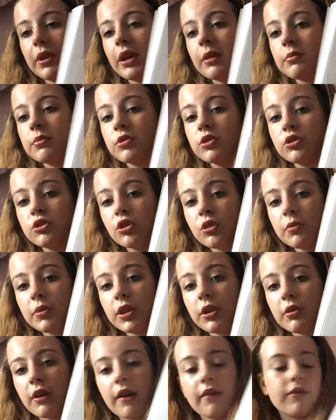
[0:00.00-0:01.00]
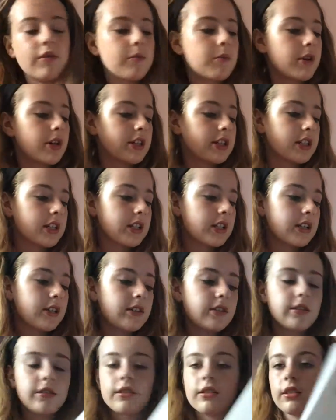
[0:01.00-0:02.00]
BMW, everybody.
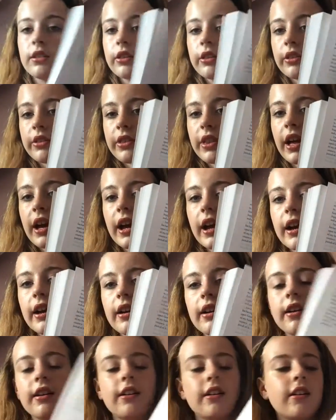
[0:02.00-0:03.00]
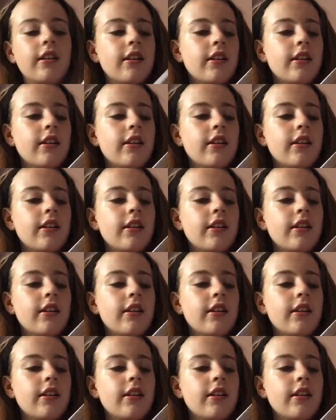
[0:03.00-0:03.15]
Look at that.